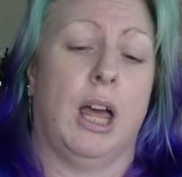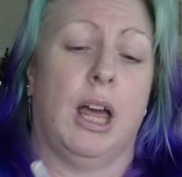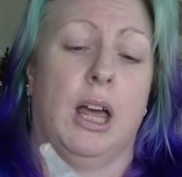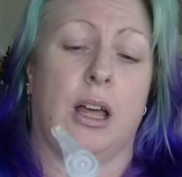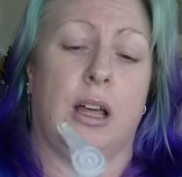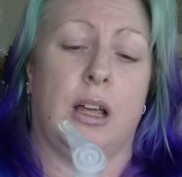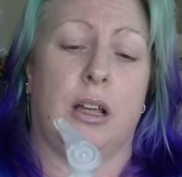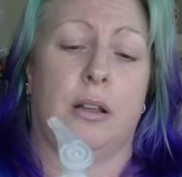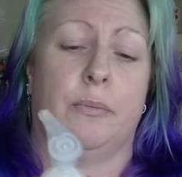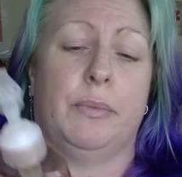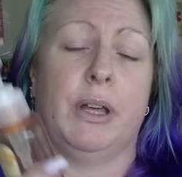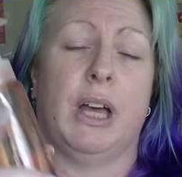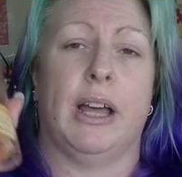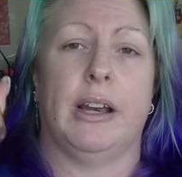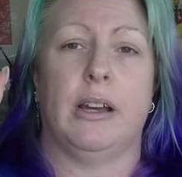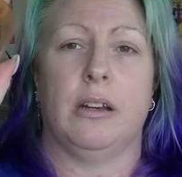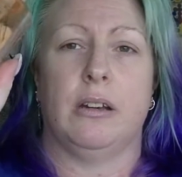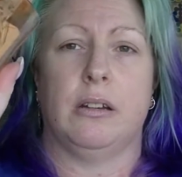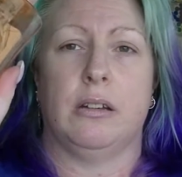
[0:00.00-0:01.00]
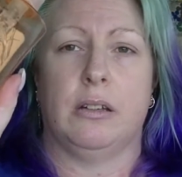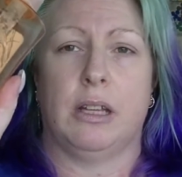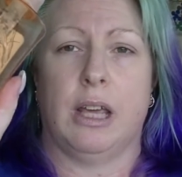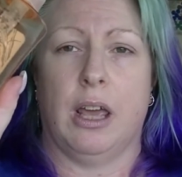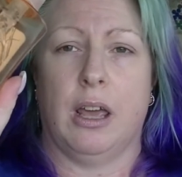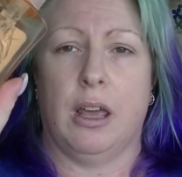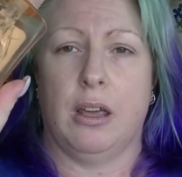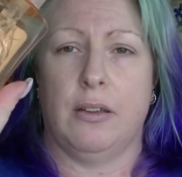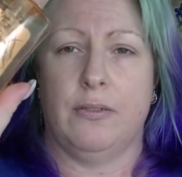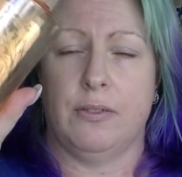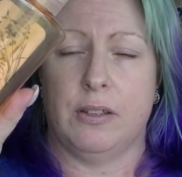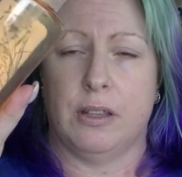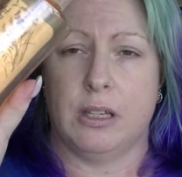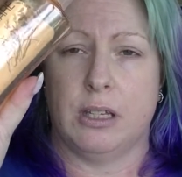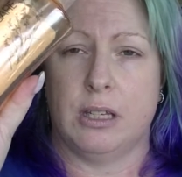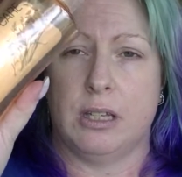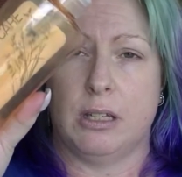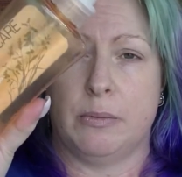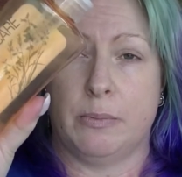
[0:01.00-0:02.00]
I didn't care for the
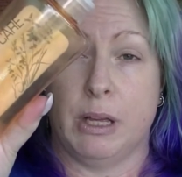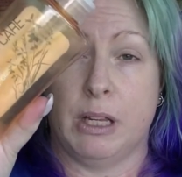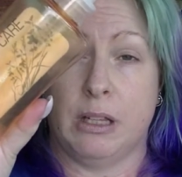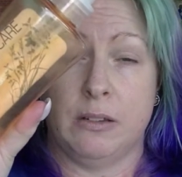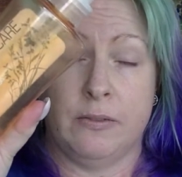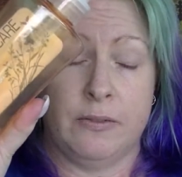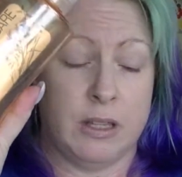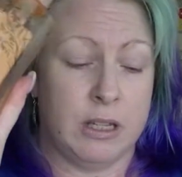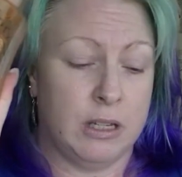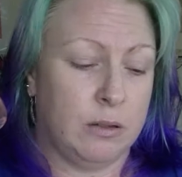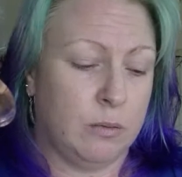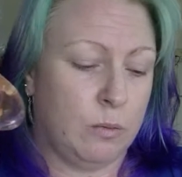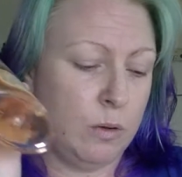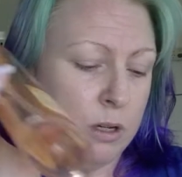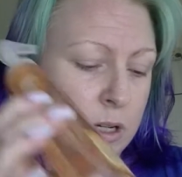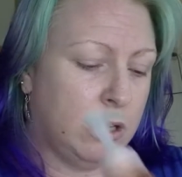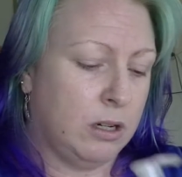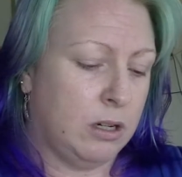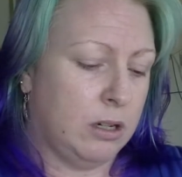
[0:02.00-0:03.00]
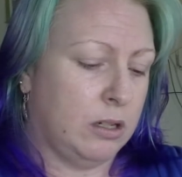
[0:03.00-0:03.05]
smell of this one,